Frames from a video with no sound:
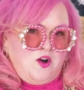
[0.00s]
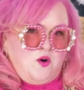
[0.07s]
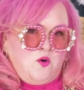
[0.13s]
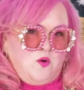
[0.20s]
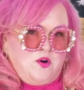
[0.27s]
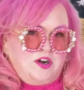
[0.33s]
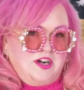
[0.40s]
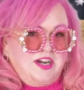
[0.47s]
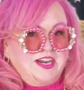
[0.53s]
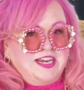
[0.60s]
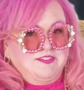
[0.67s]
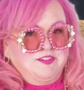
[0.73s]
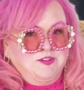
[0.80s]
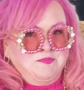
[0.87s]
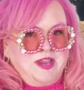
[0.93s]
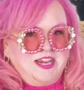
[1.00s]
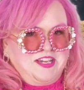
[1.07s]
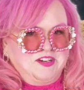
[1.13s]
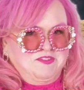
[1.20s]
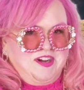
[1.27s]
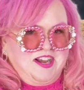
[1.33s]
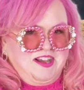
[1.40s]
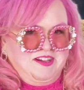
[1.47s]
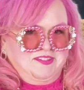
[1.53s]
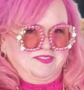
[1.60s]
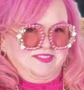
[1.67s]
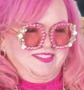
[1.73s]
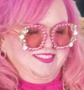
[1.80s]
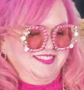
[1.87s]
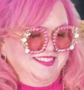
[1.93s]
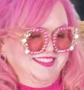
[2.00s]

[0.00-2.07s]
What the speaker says: or even make your own.